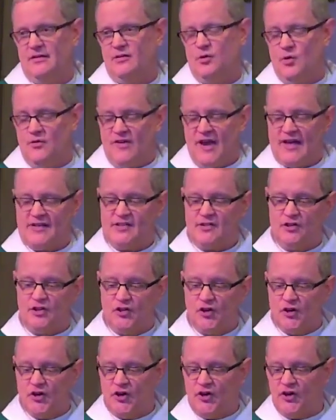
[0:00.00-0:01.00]
who have had to
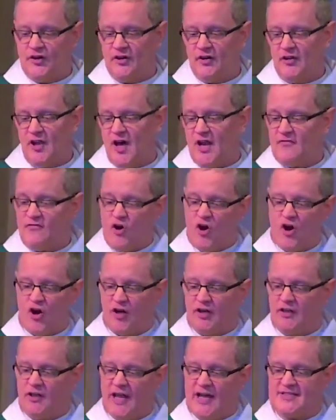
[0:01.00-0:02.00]
learn a lot of
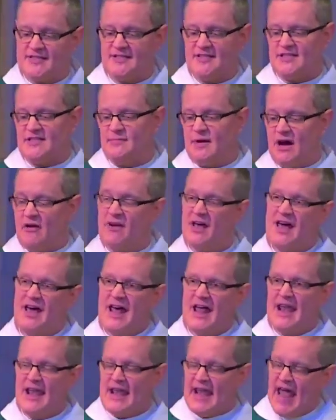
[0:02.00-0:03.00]
hard lessons
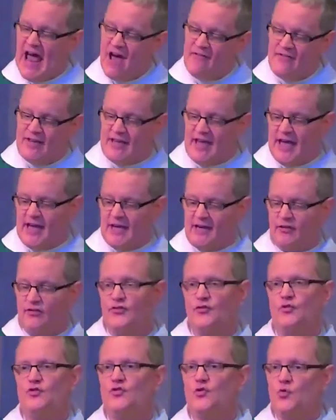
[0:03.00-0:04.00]
about navigating
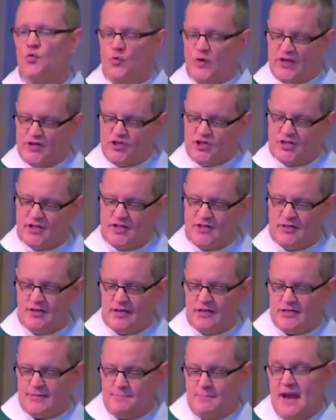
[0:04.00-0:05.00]
through the
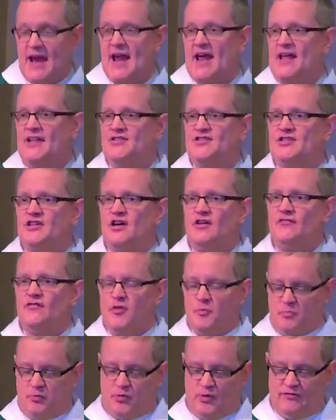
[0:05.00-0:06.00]
rigid demands of
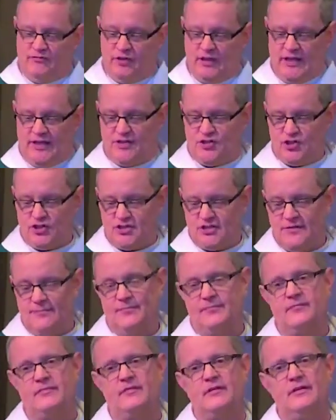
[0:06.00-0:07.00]
the privileged?
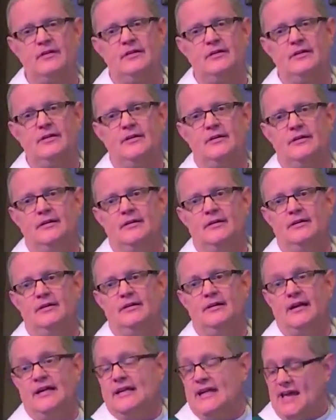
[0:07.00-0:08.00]

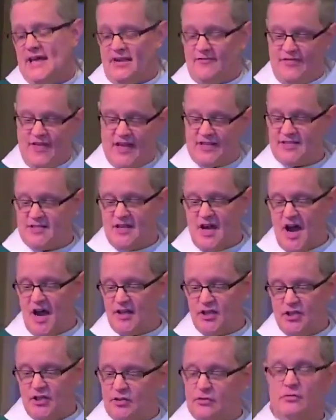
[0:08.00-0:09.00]
Again, if that's
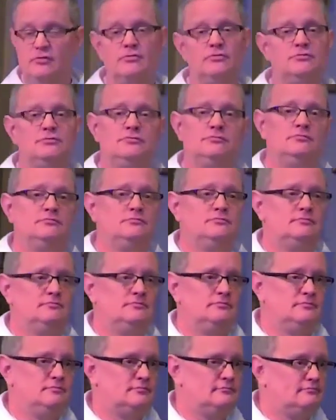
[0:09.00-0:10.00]
not you,
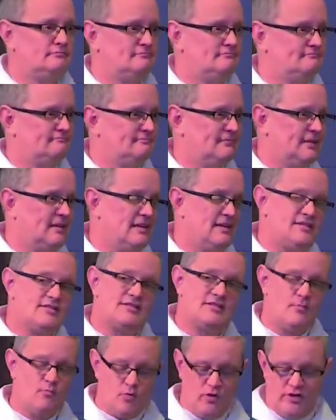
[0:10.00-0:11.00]
it's
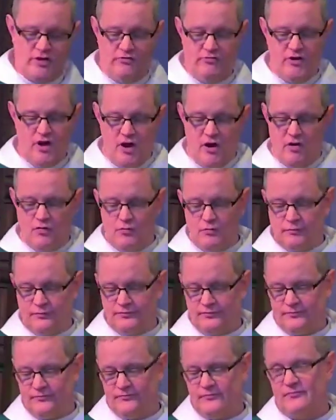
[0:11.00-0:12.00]
someone you know.
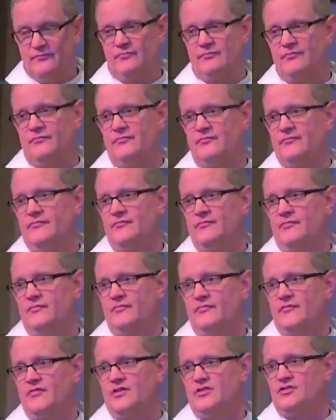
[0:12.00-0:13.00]

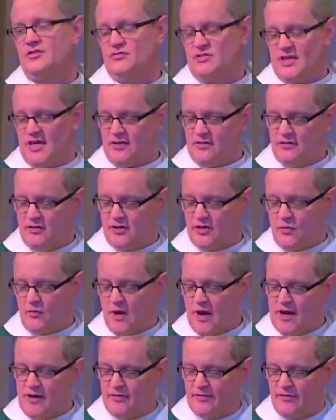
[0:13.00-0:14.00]
So take a look
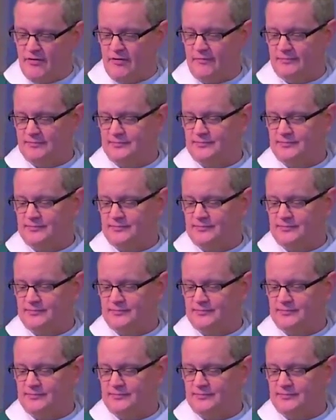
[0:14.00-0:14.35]
around.